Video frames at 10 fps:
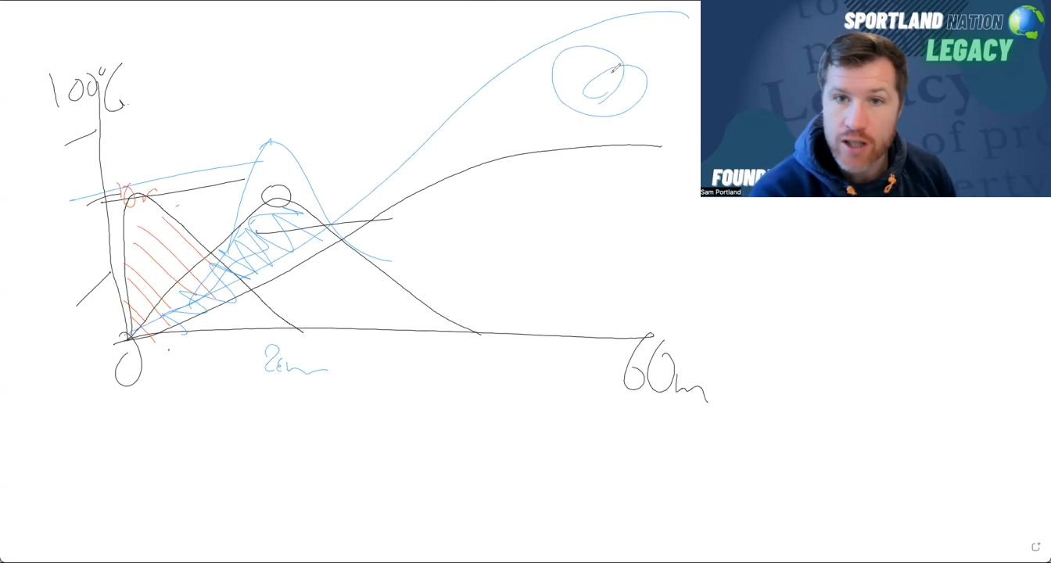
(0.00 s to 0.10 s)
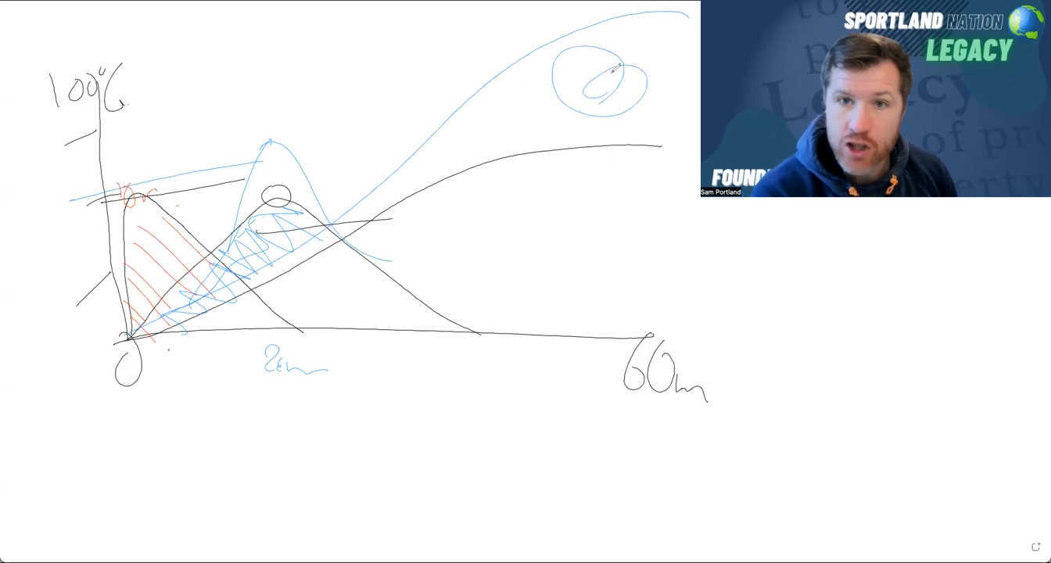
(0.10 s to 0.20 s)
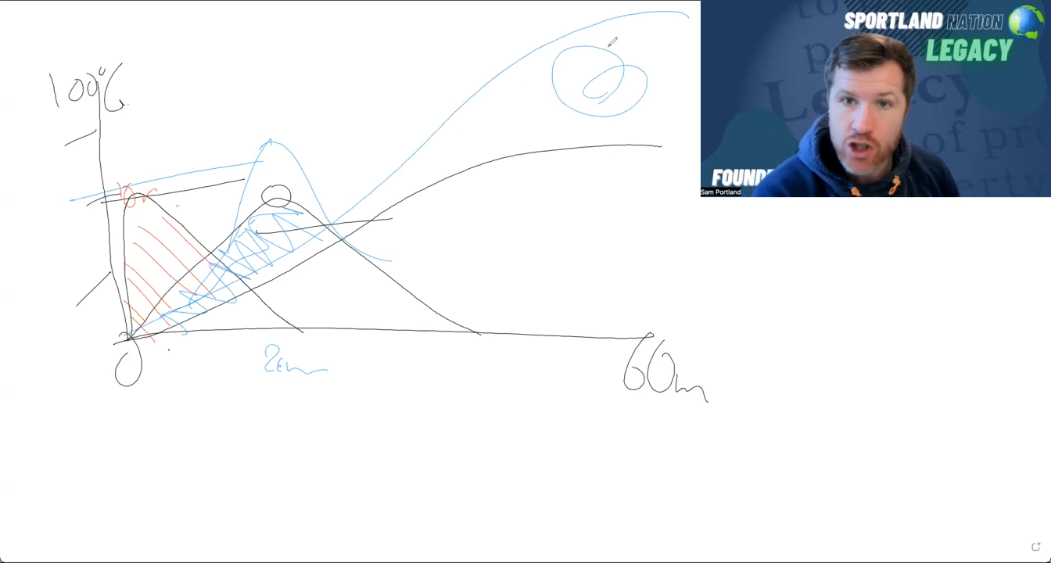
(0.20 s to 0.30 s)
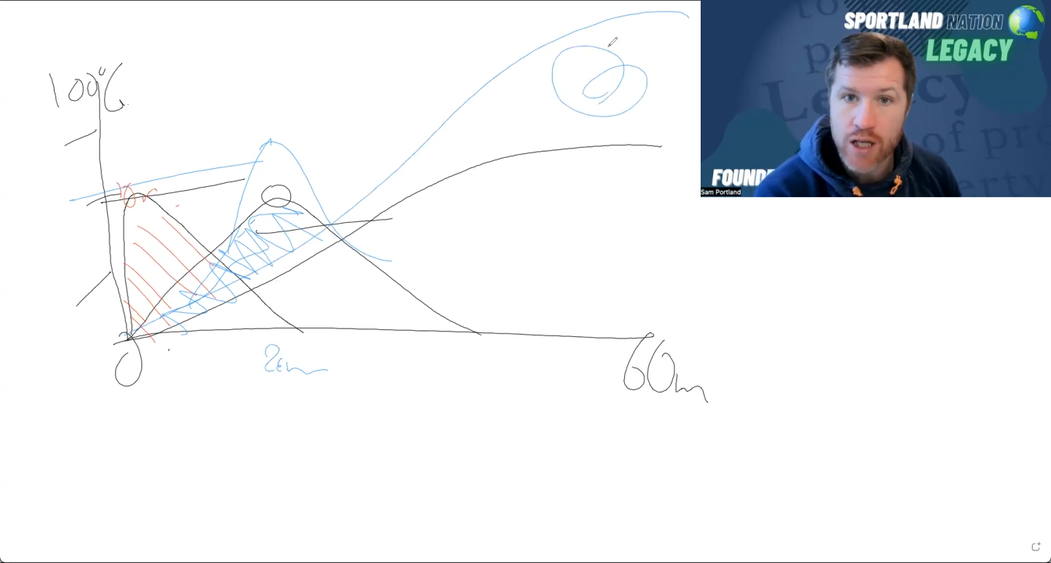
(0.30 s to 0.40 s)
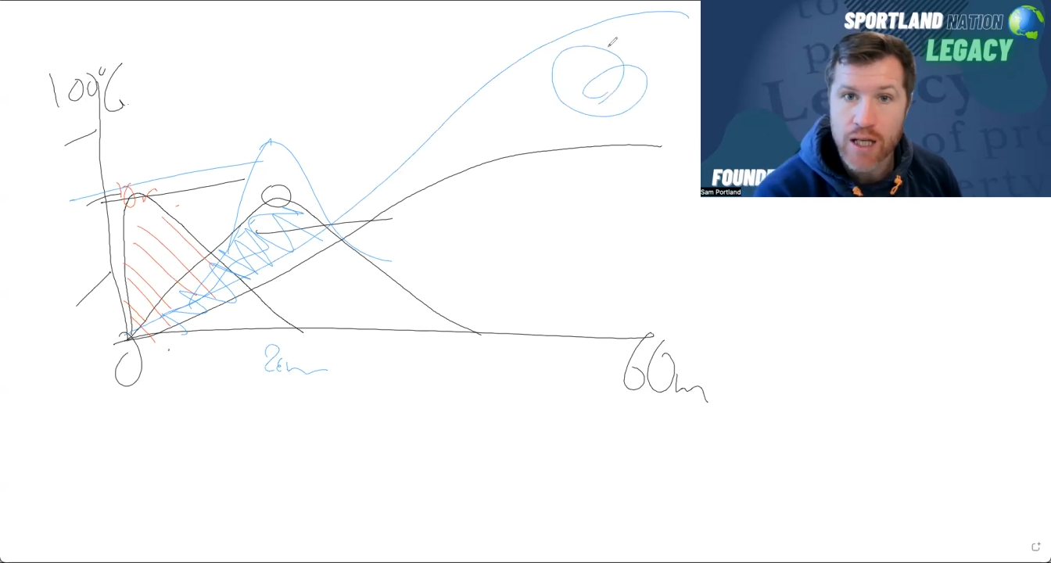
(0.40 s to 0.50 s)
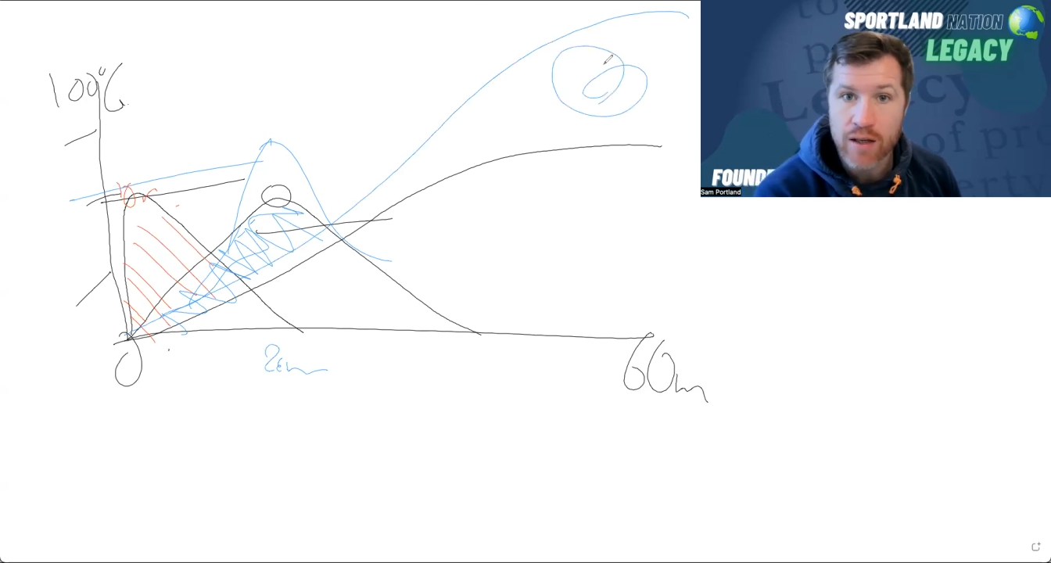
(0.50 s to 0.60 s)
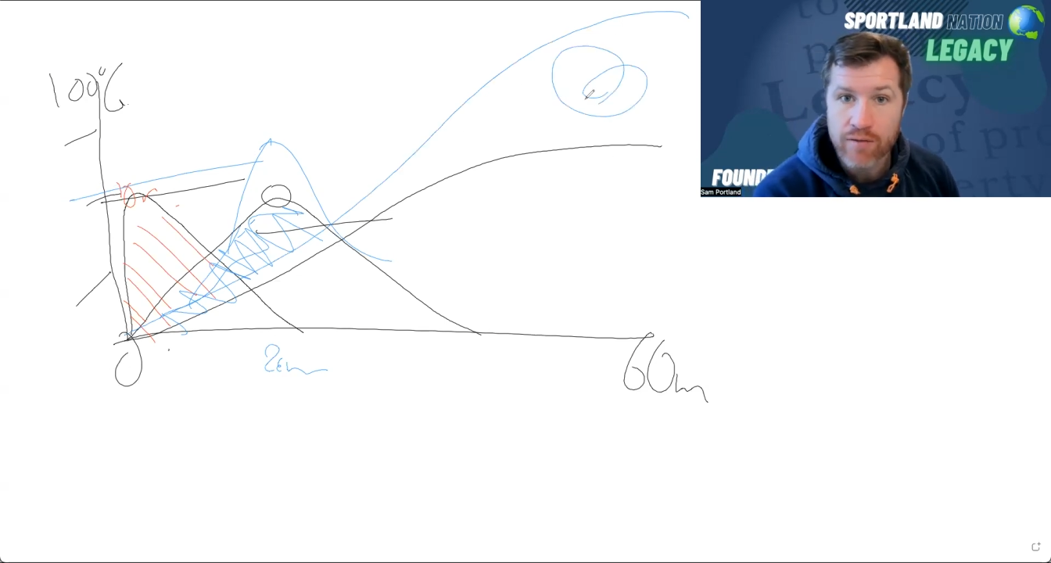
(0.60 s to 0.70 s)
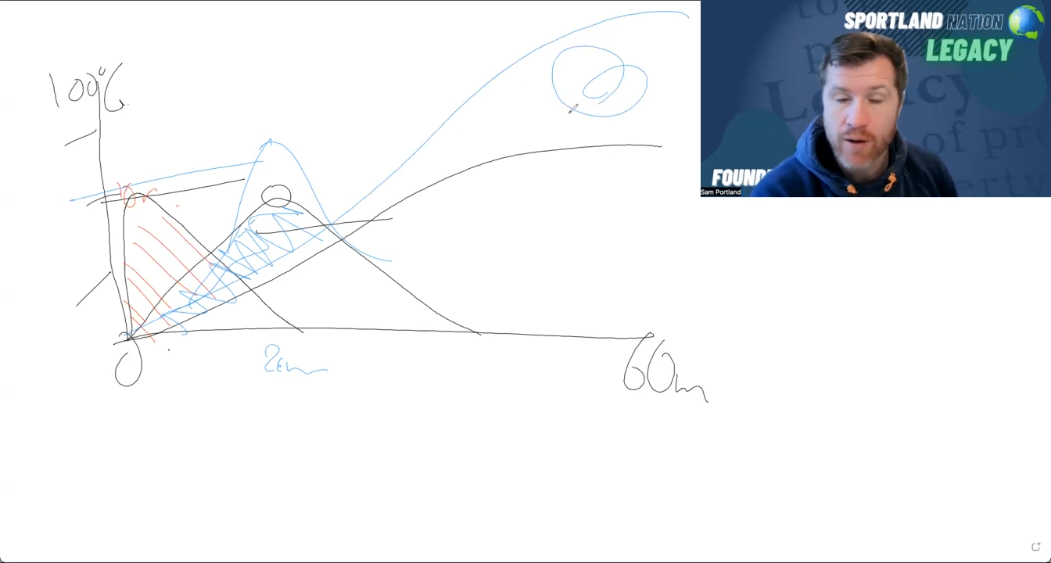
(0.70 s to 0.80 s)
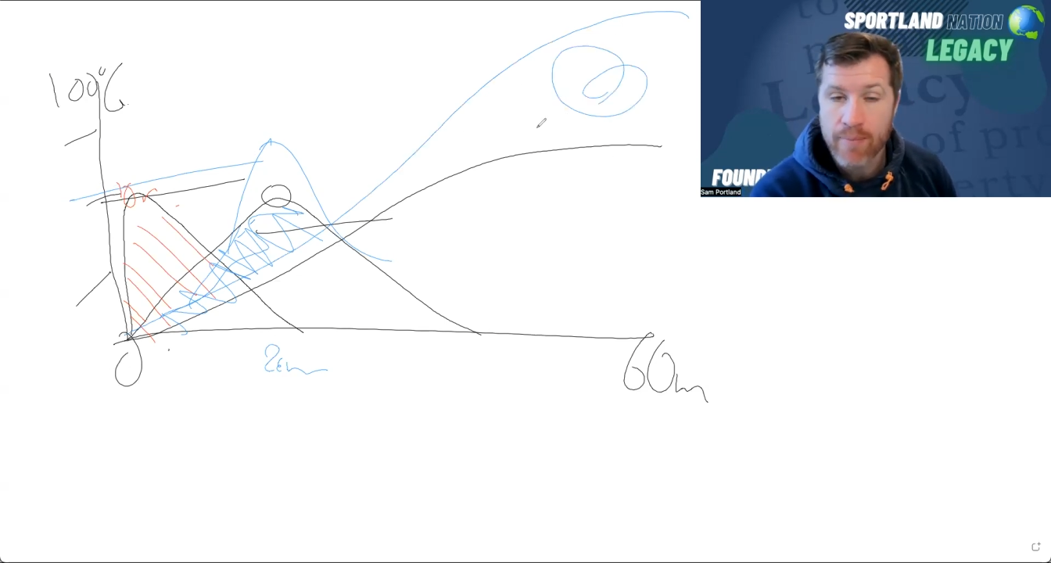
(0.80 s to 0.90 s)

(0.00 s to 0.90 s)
achieve